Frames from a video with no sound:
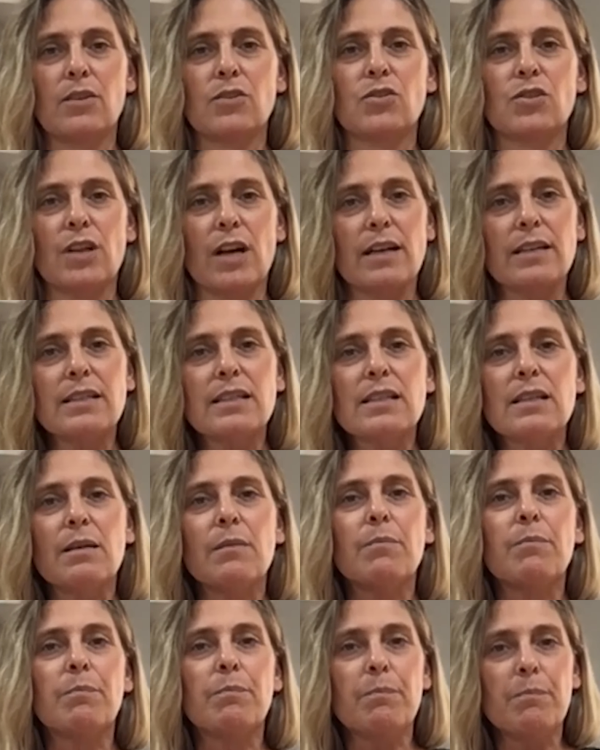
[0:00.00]
Just
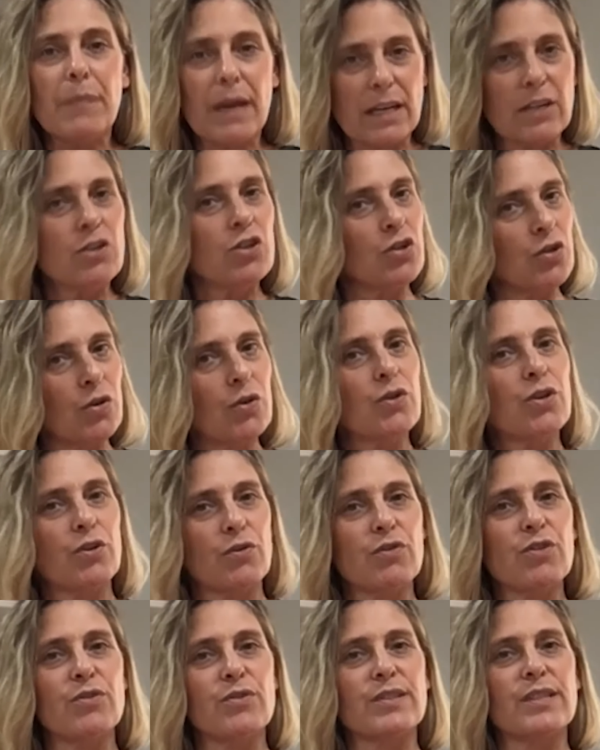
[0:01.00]
make sure you're
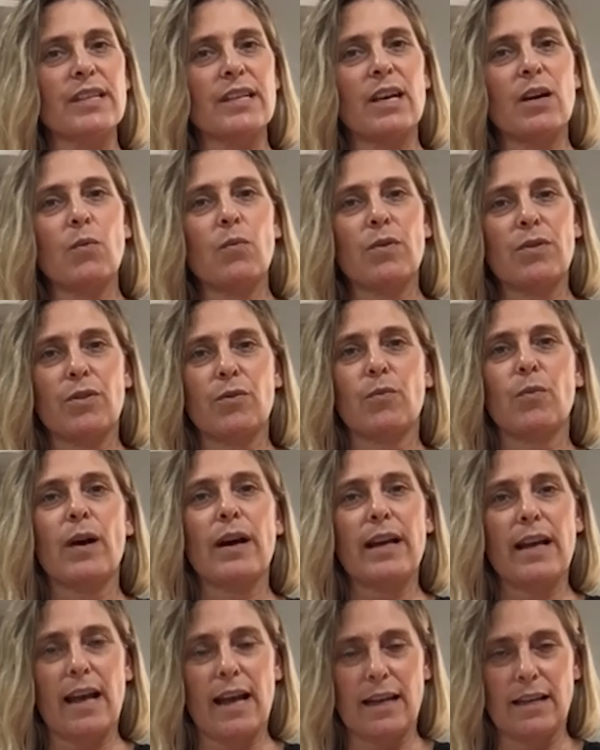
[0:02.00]
using it with the
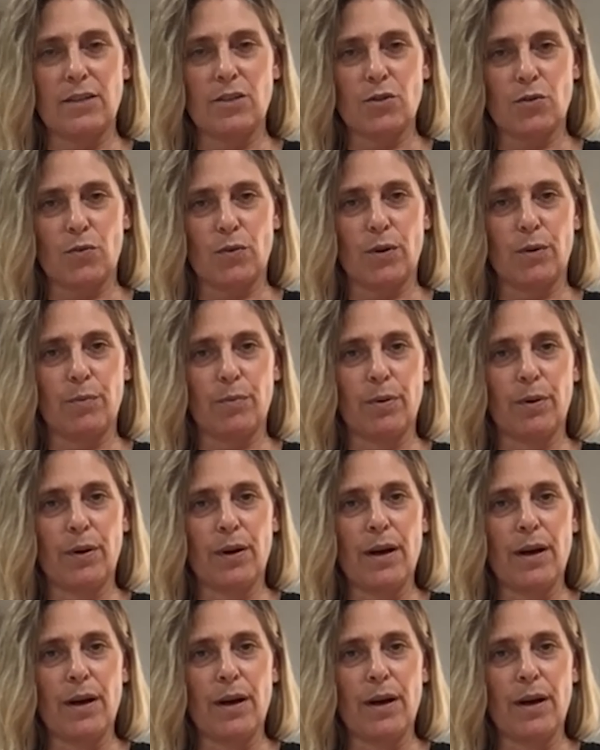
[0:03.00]
right age group.